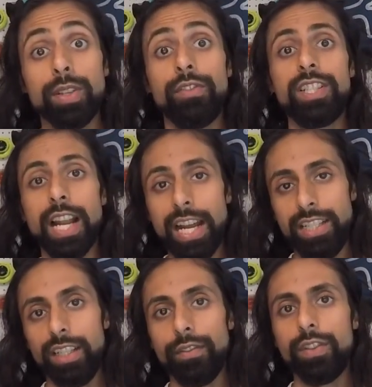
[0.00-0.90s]
of
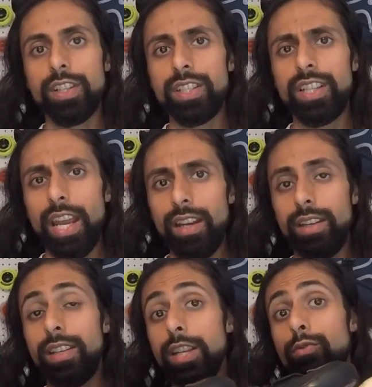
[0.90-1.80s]
sizing of this
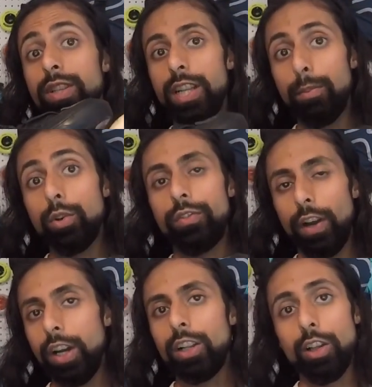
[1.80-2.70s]
skate, this resembles
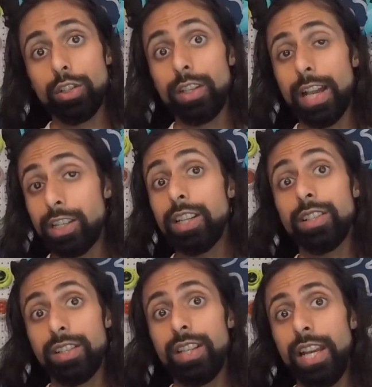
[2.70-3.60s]
very closely. It actually has the
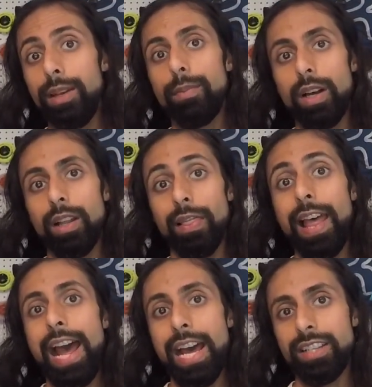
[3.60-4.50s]
same
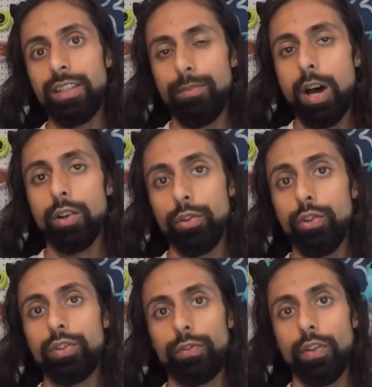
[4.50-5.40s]
last, the model
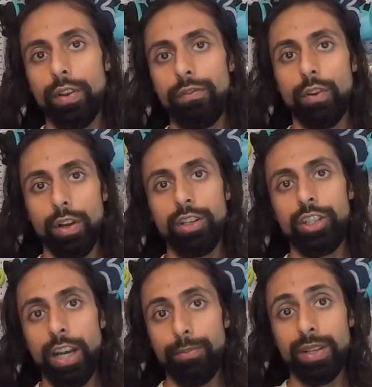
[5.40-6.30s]
used for the foot
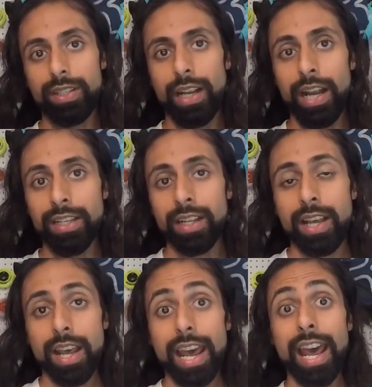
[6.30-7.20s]
shape and size,
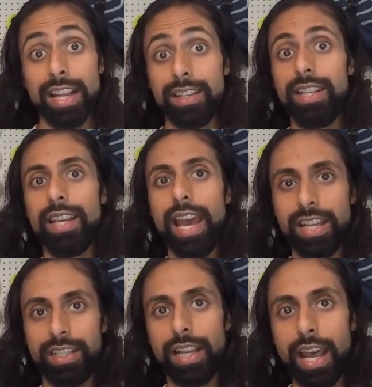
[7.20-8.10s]
as the
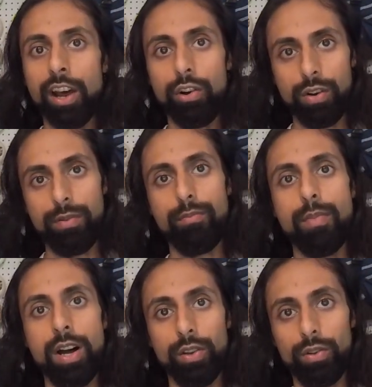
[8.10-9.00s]
SL
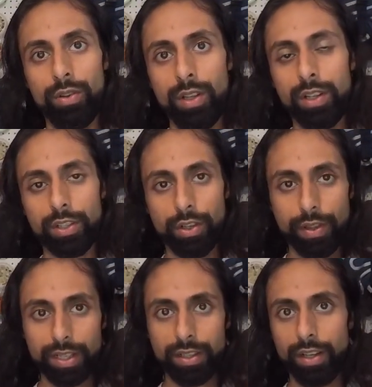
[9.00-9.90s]
model. So
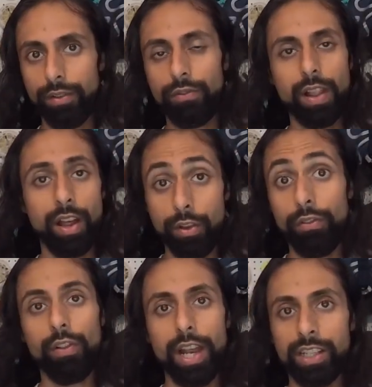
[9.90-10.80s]
that's their other
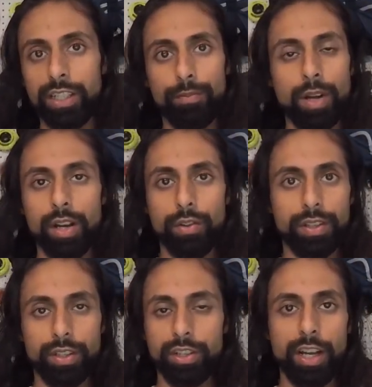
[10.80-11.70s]
flagship model. That's
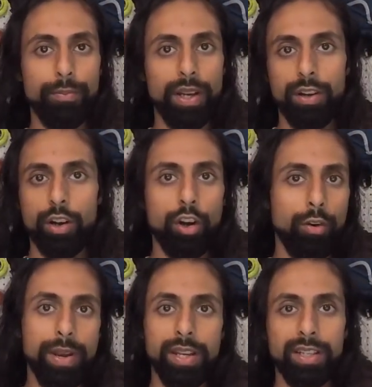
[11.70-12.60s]
the top-end
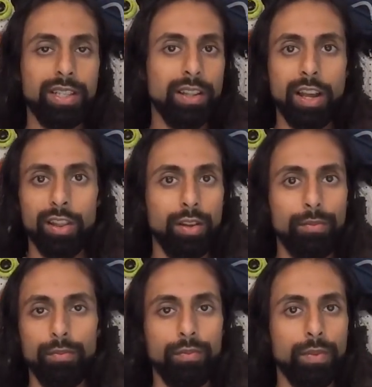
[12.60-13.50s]
urban
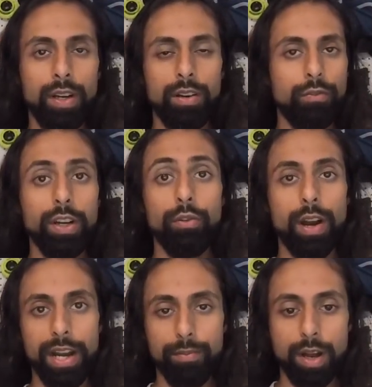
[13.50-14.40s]
slalom
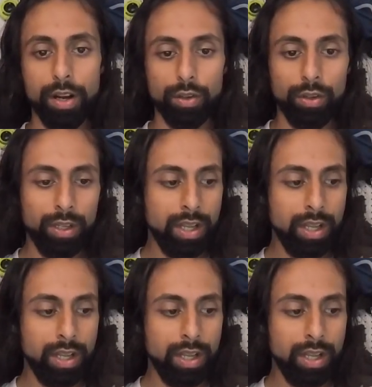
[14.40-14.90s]
freeride model.